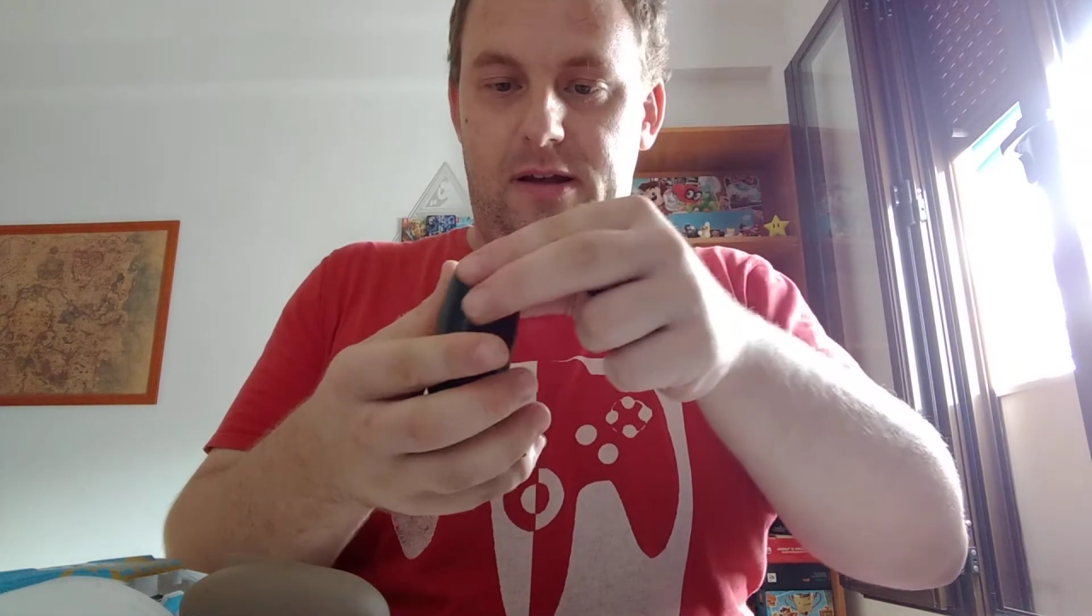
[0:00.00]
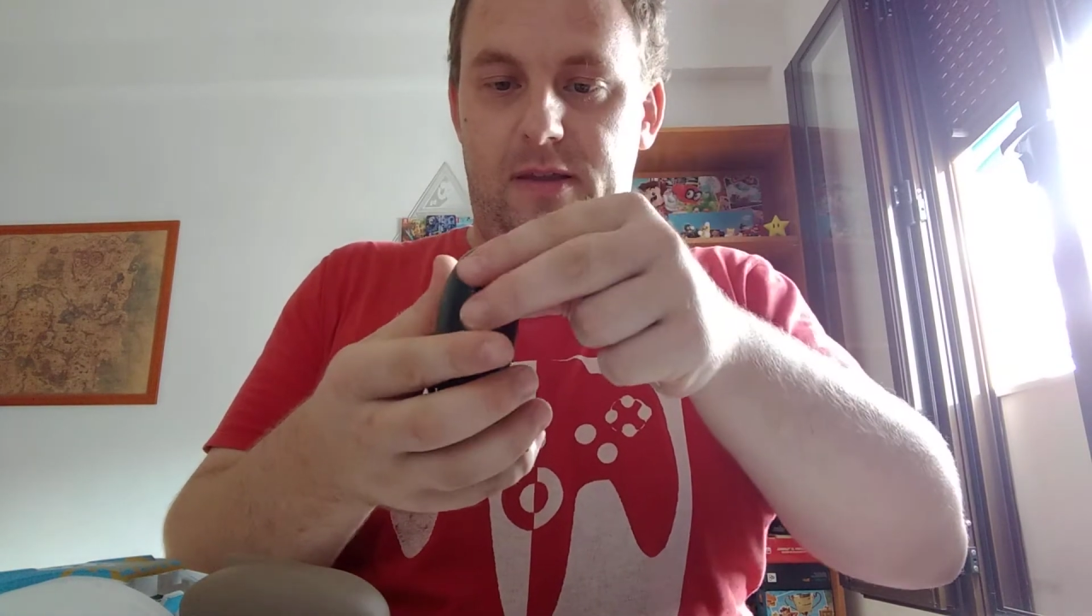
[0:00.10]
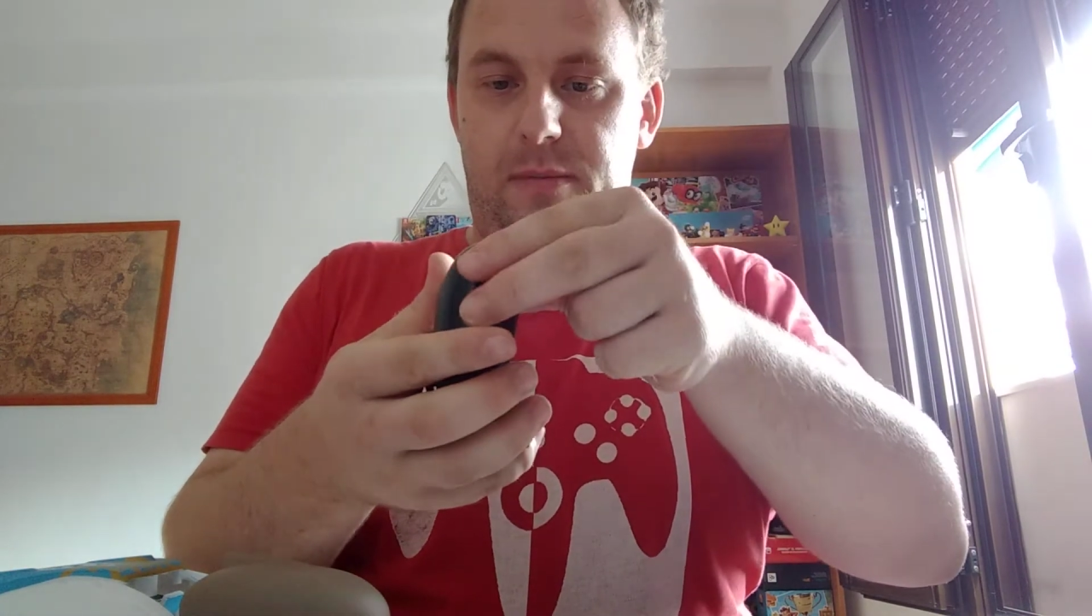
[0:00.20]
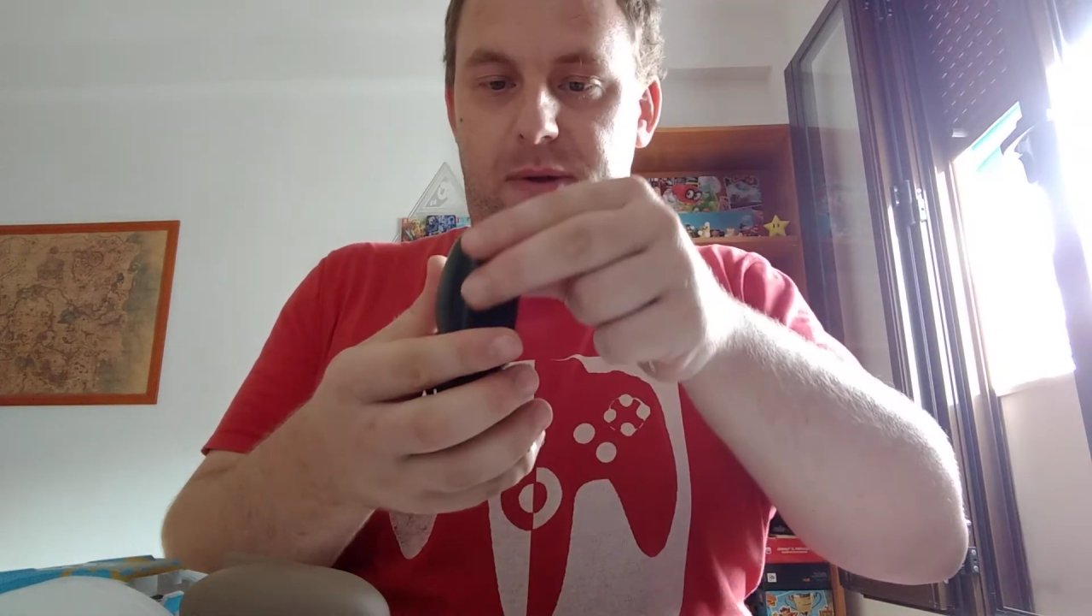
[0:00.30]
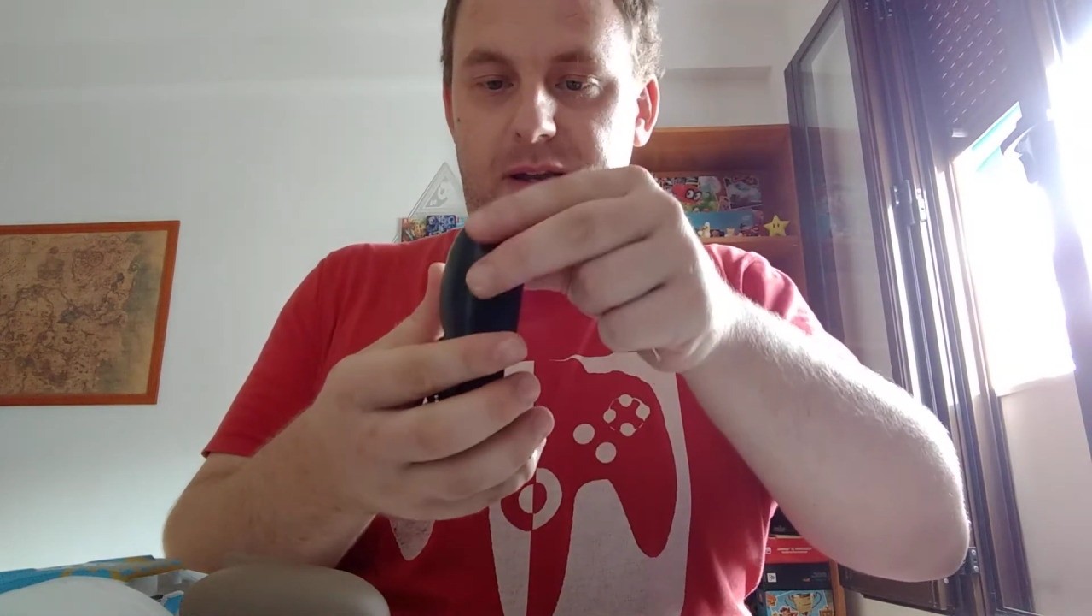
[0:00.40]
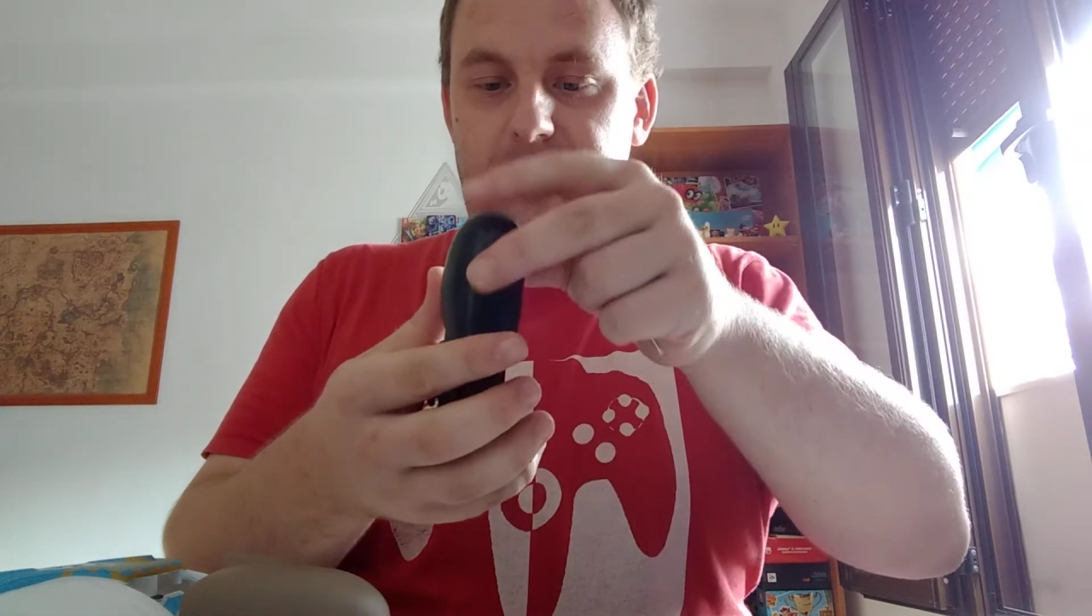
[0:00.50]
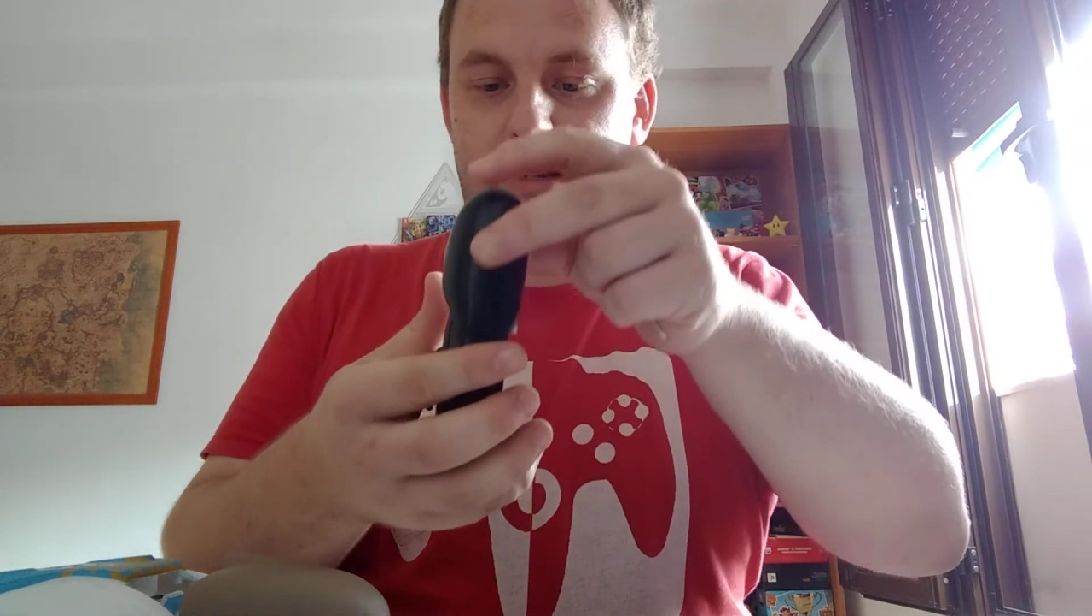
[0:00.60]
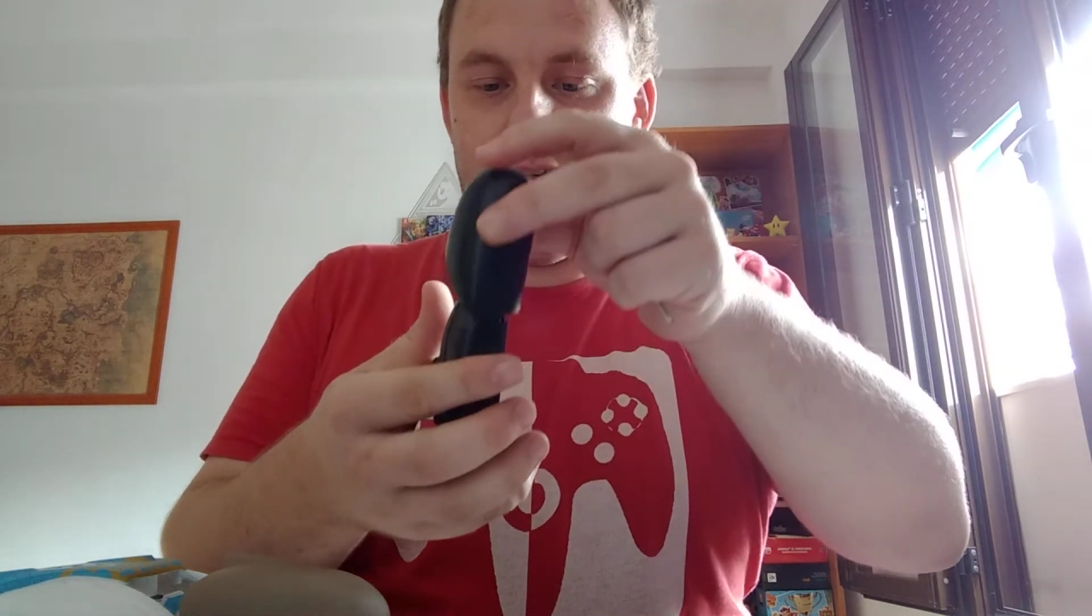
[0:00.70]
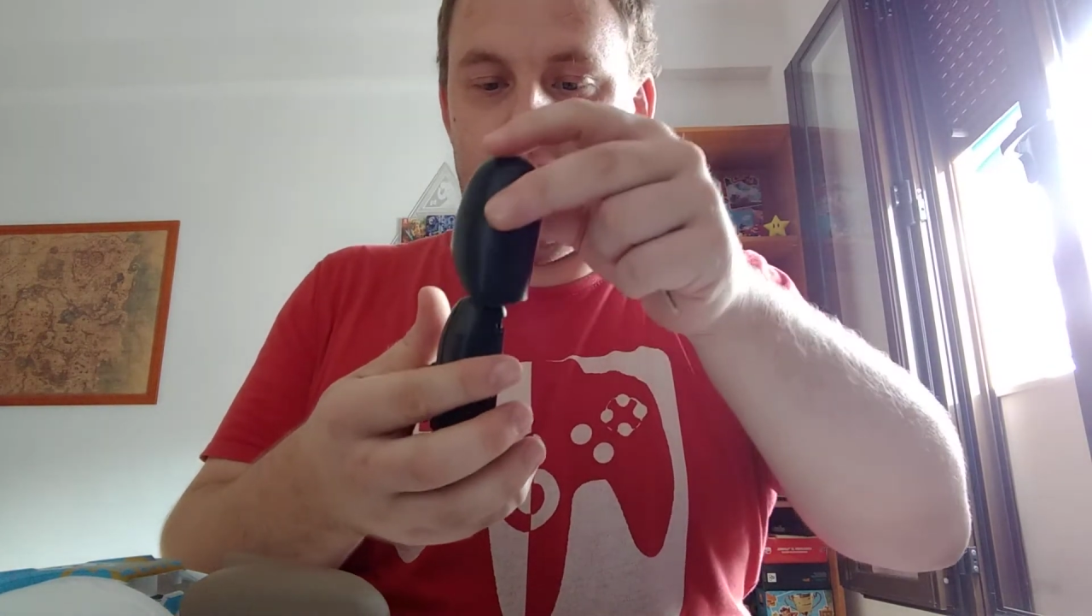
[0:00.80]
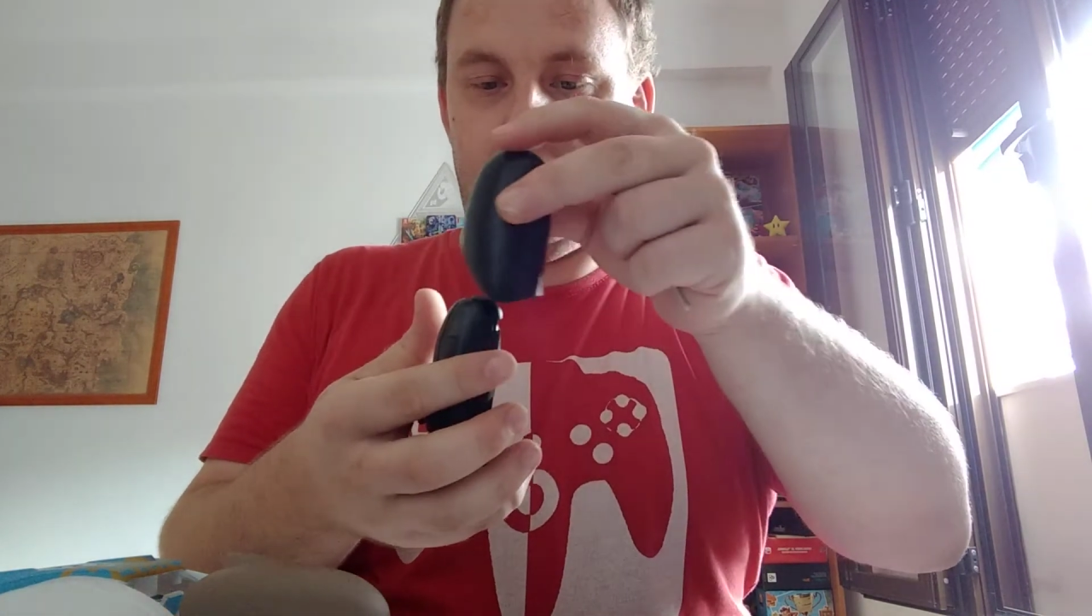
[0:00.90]
the
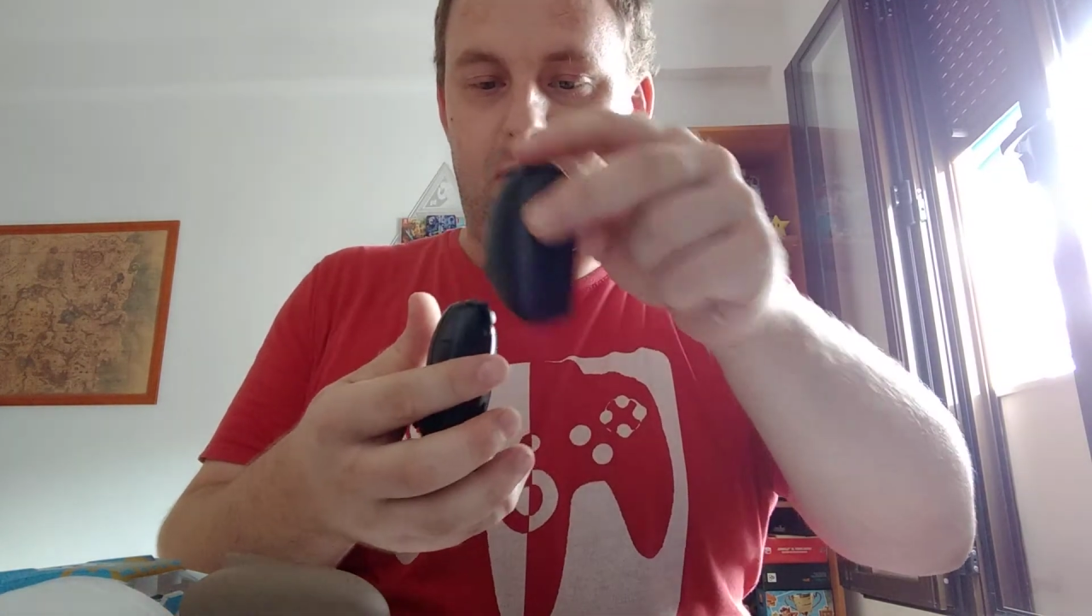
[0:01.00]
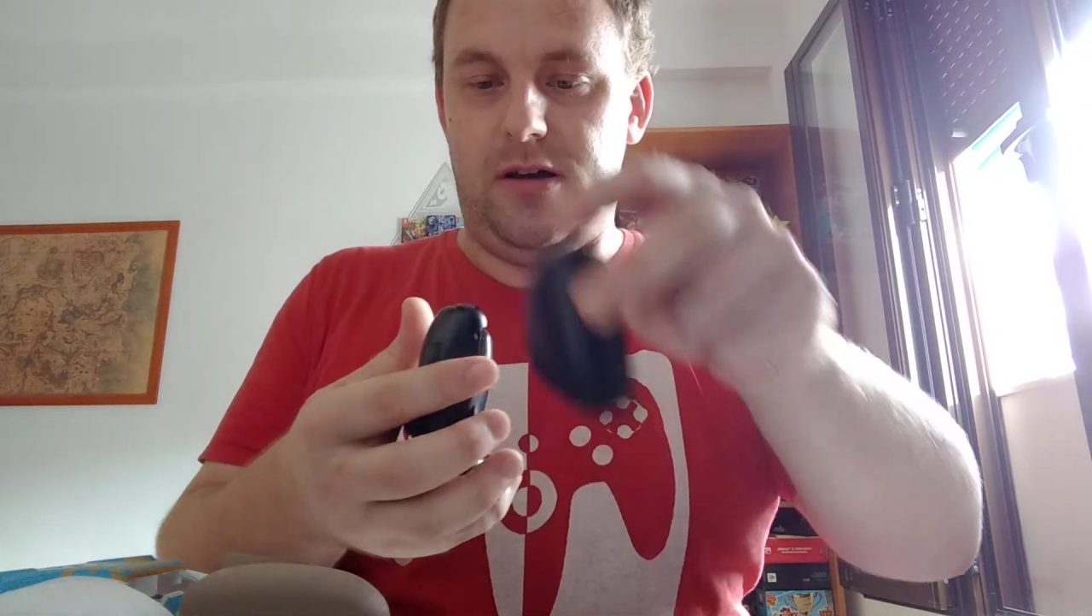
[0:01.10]
pieces